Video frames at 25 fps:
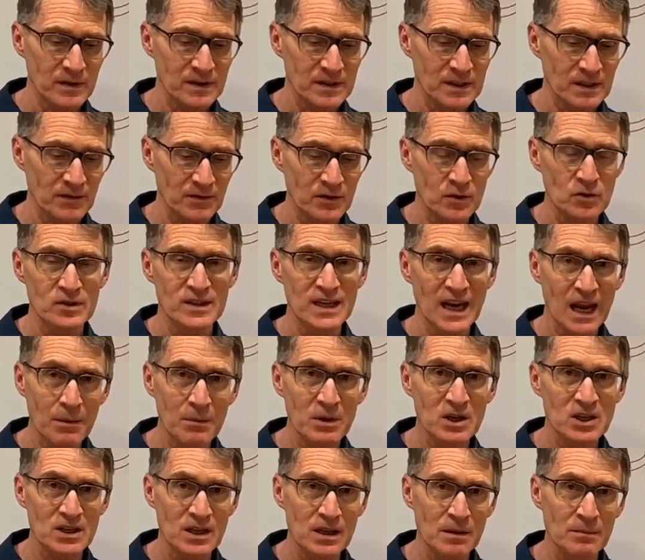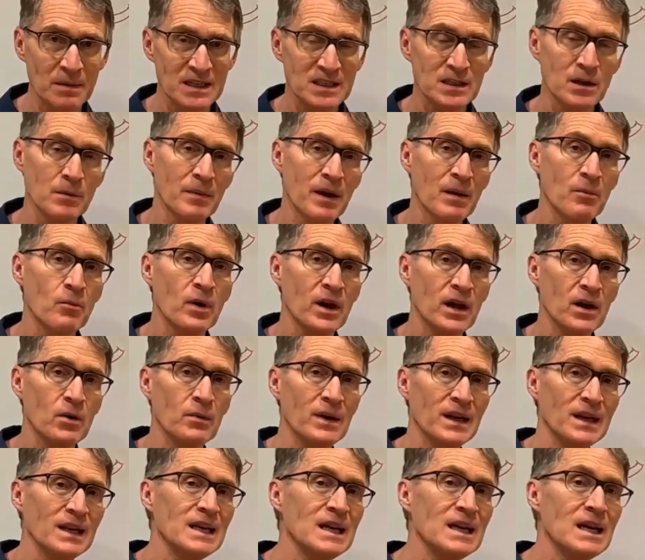is that if there's damage to the muscle membrane and
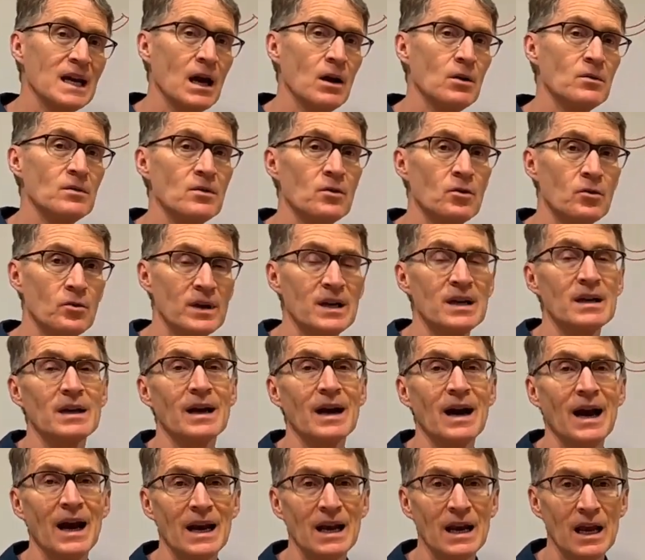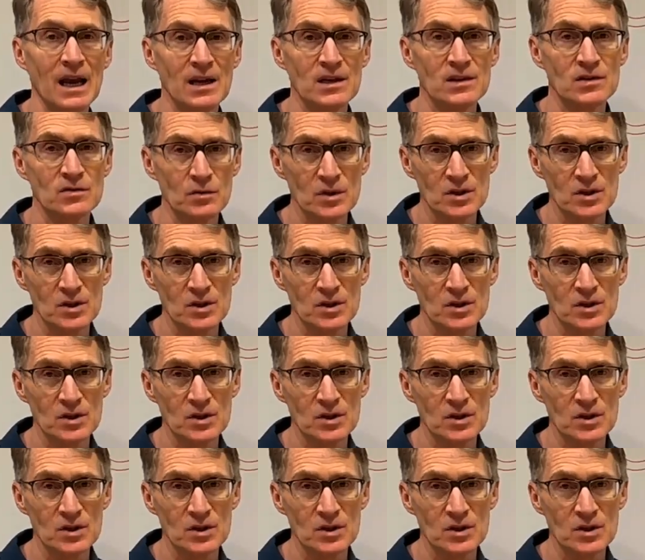we leak out creatine kinase,